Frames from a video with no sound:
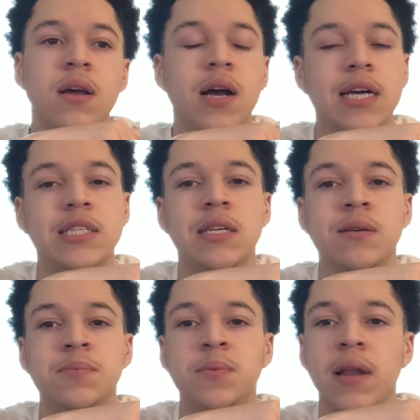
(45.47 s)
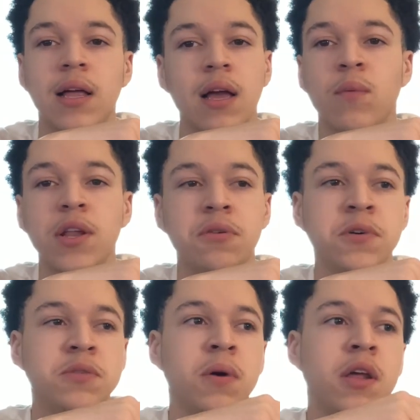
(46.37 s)
I ended up spending like way too
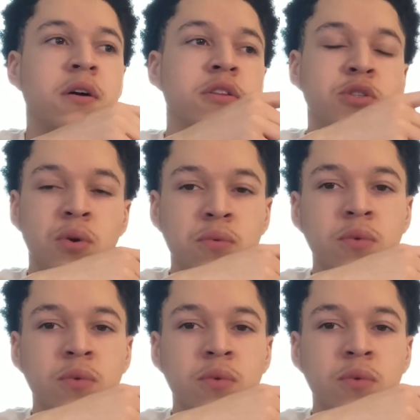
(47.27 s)
much money on the Jordan